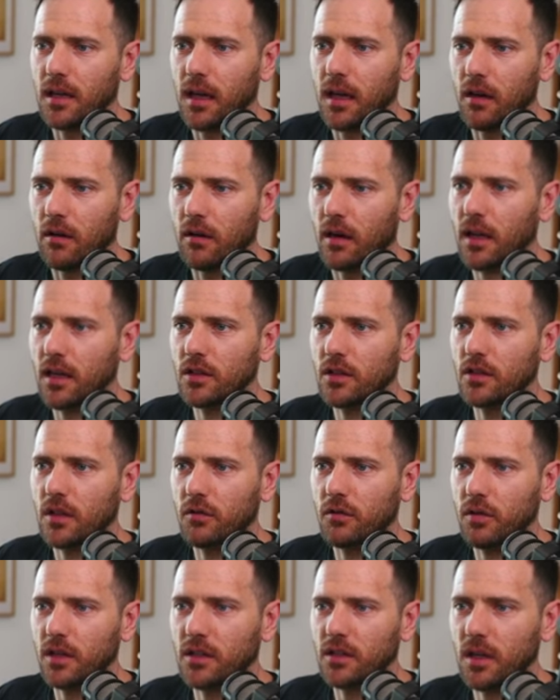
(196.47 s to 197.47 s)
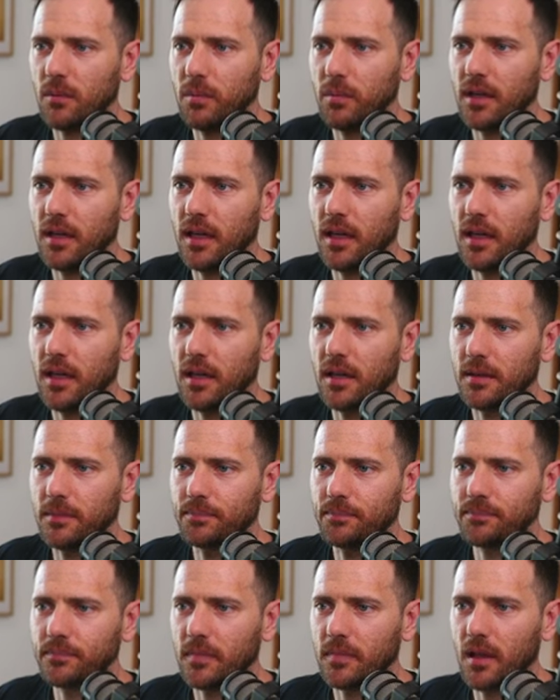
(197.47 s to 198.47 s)
All right, so if we jump in here,
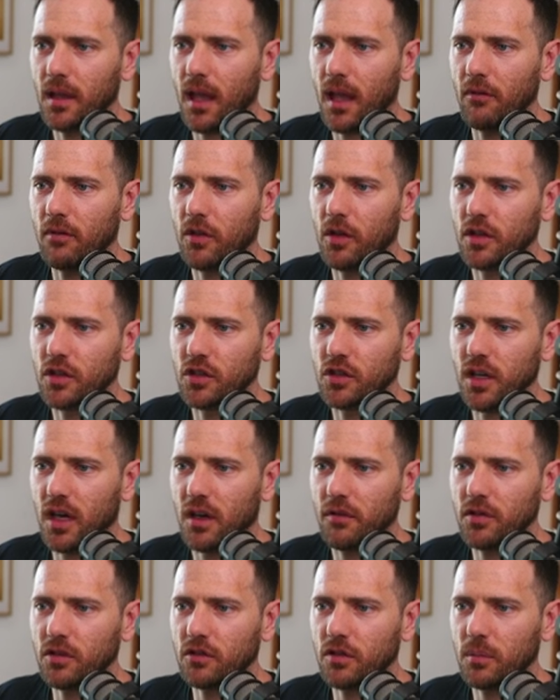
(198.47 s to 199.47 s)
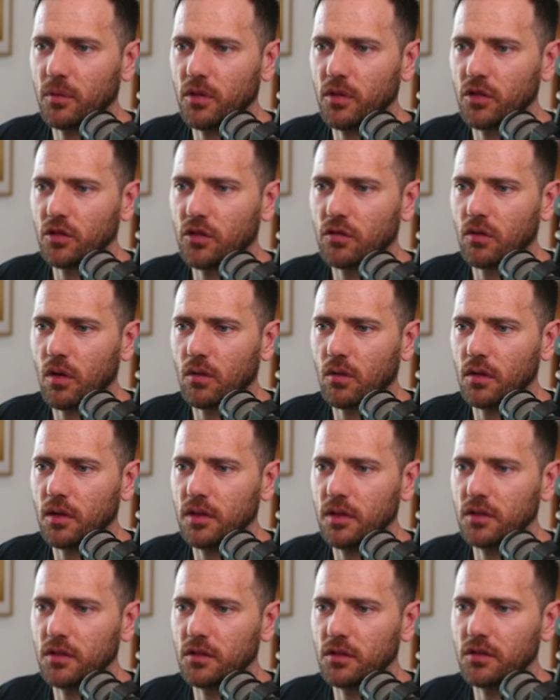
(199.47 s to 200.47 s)
have a look at JavaScript
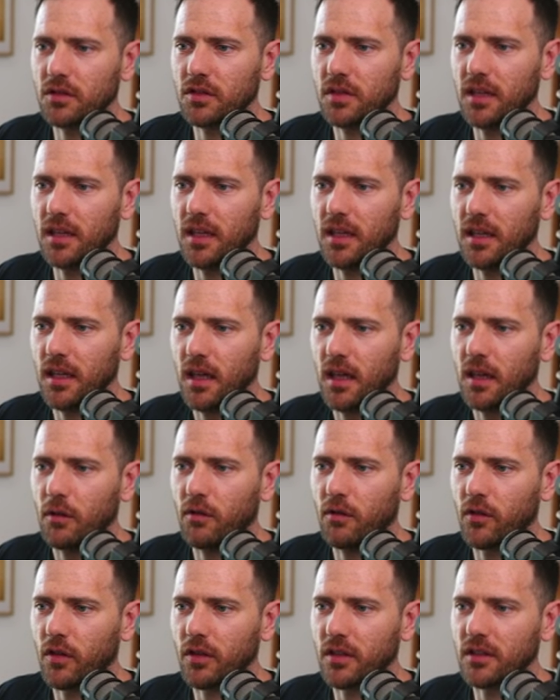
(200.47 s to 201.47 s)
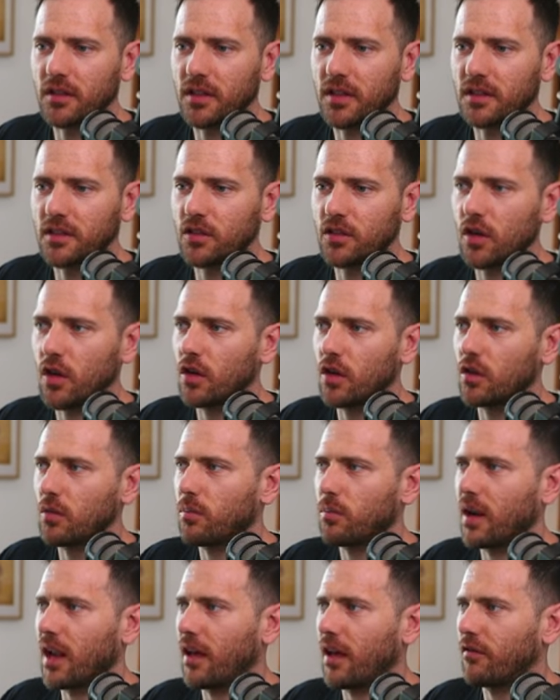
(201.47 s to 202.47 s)
controllers, you'll see we've got this external
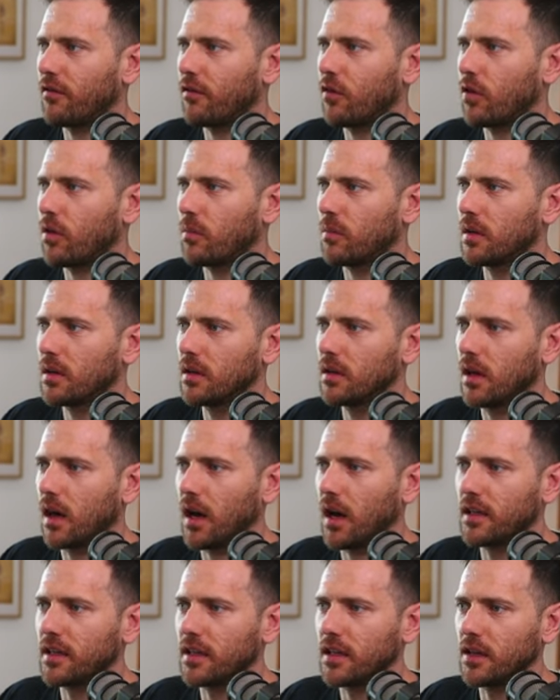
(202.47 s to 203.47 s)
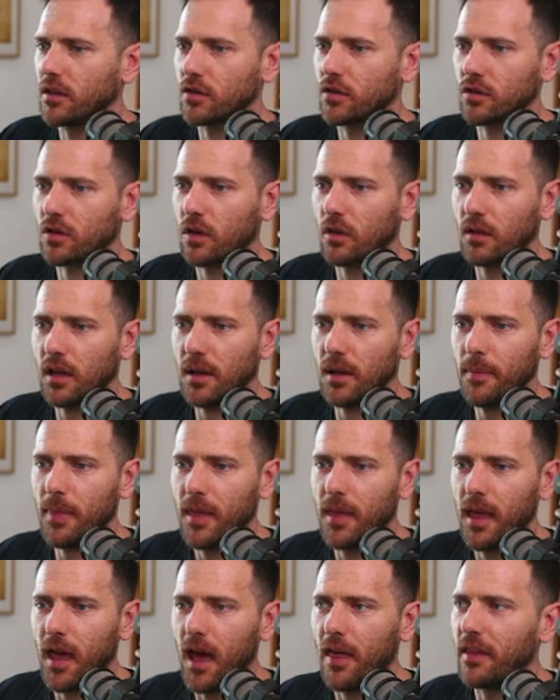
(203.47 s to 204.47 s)
platform ID controller.
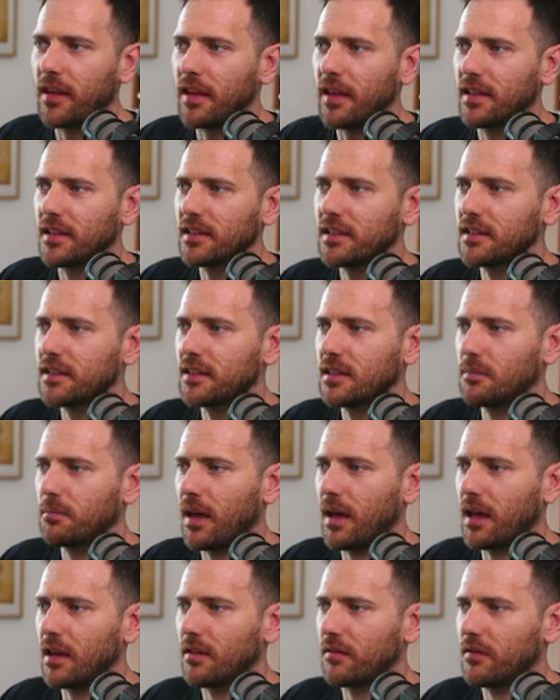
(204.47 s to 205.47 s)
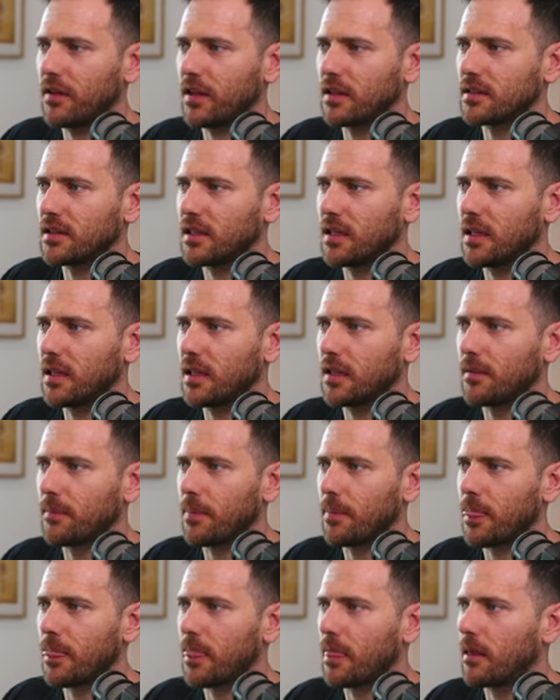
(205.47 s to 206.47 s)
And then this is the manifest here
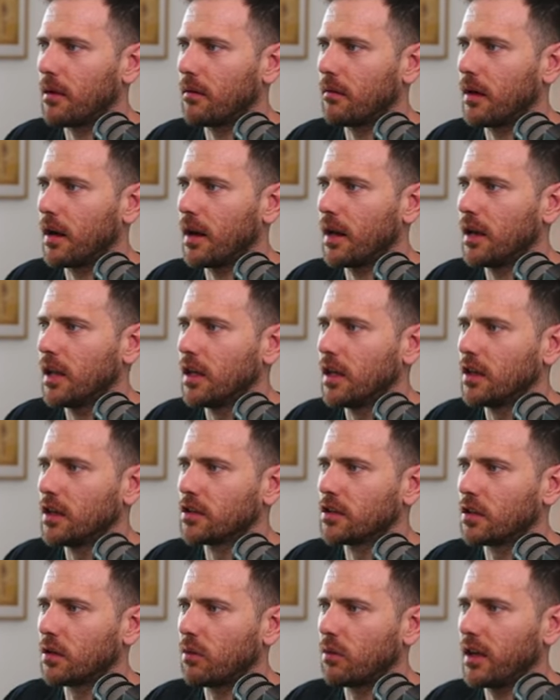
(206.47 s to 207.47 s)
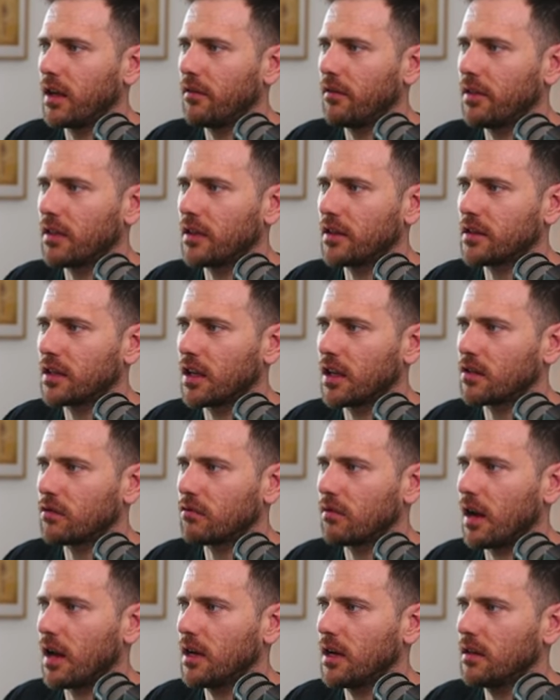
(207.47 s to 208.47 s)
right? So whenever this gets
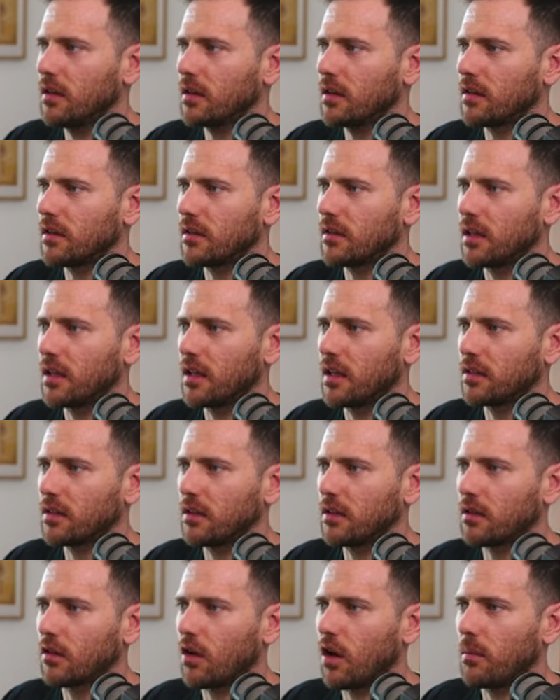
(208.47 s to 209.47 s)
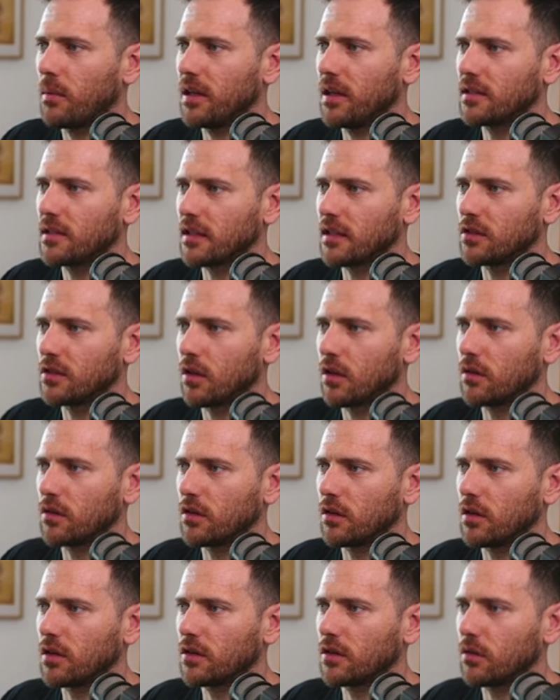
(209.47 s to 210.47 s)
run, you can see it here's a little comment. It's like, don't
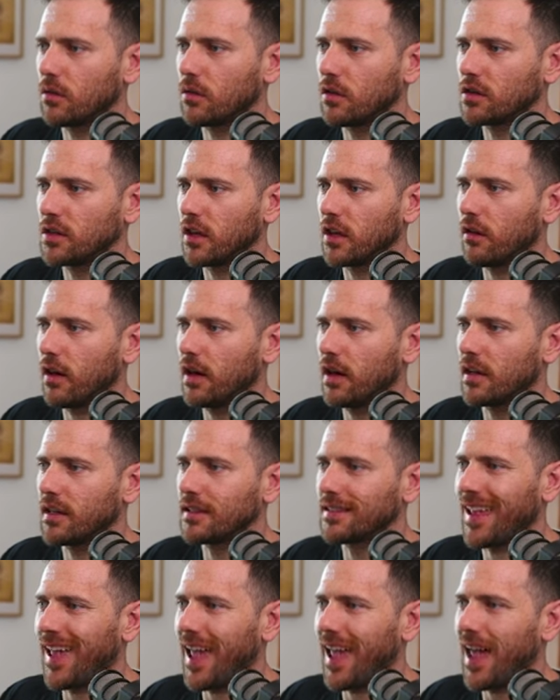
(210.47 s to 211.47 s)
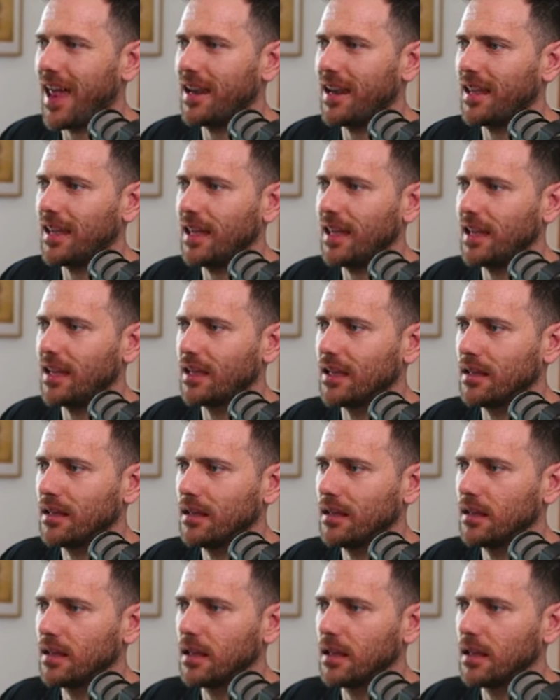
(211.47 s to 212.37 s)
do this, auto-generated. It's adding in